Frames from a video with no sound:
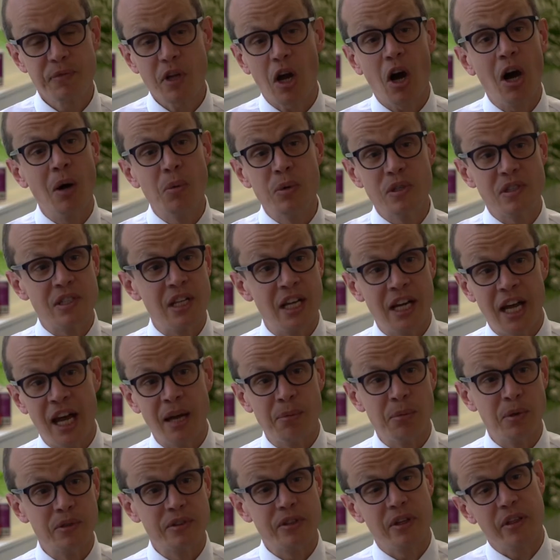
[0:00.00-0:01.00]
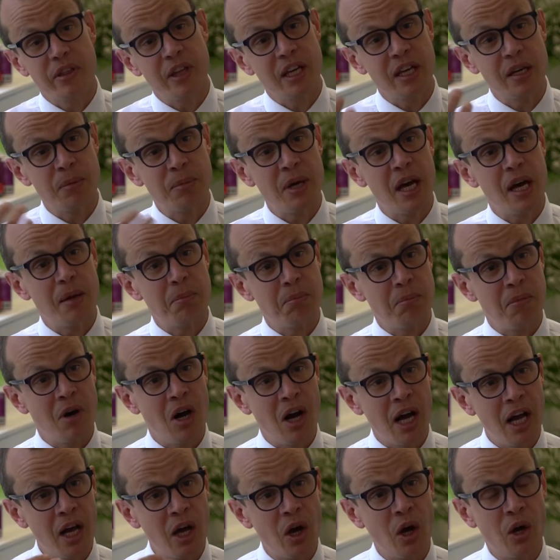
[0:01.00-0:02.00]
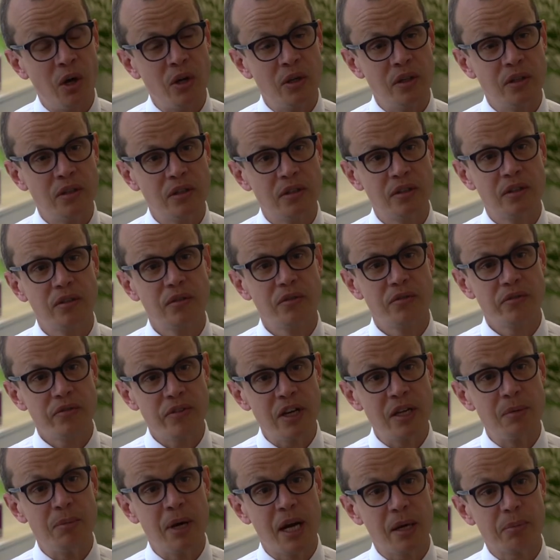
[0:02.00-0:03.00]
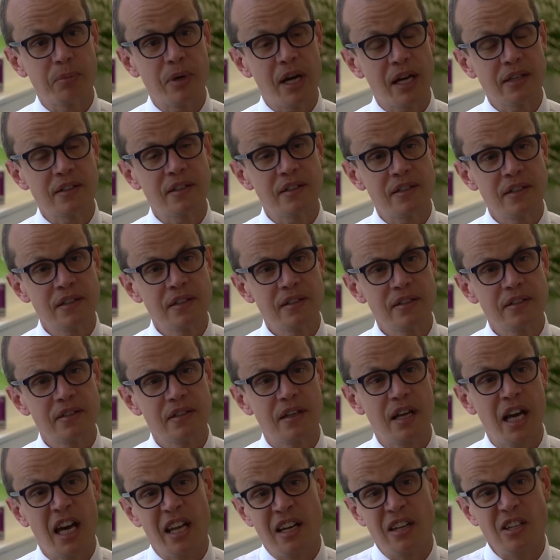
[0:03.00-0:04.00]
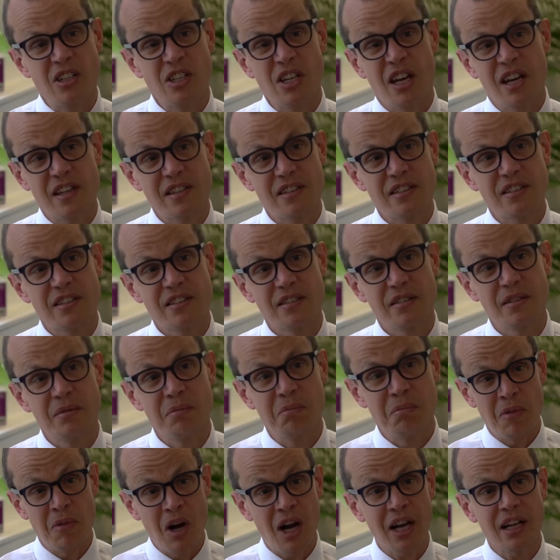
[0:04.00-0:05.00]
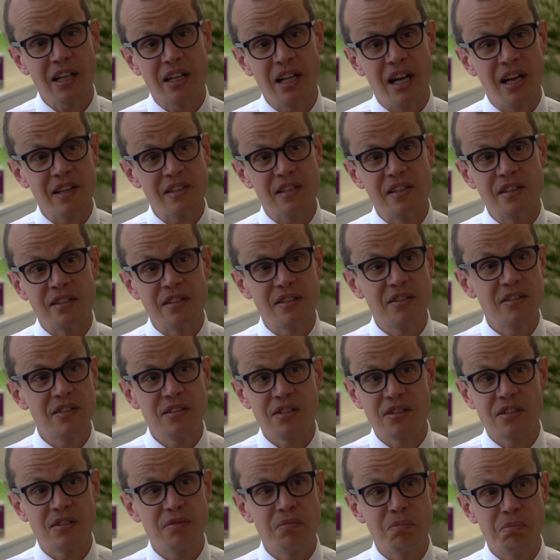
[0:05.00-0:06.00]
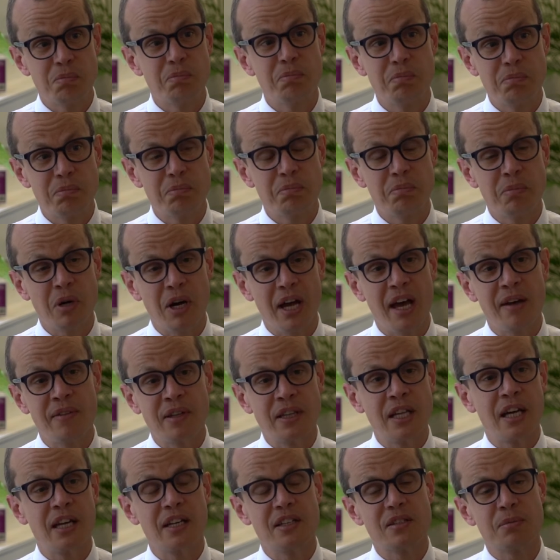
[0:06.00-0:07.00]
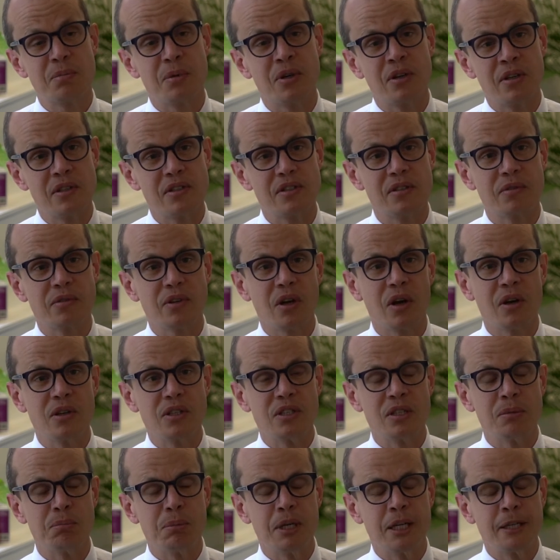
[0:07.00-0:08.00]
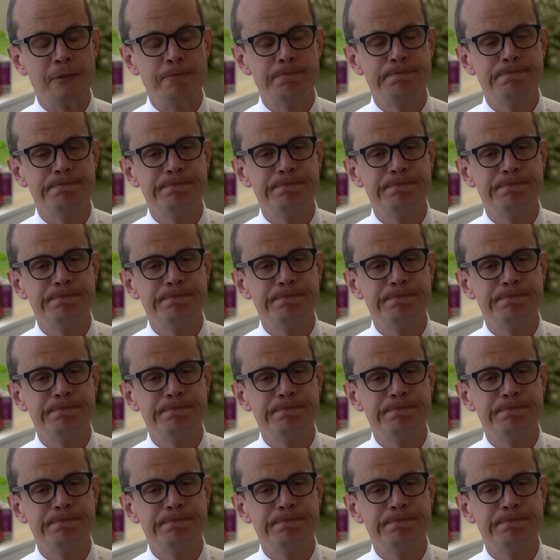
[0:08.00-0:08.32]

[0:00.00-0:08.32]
I was then able to think about my own feedback practices and adjust my classes by having that experience of coaching them.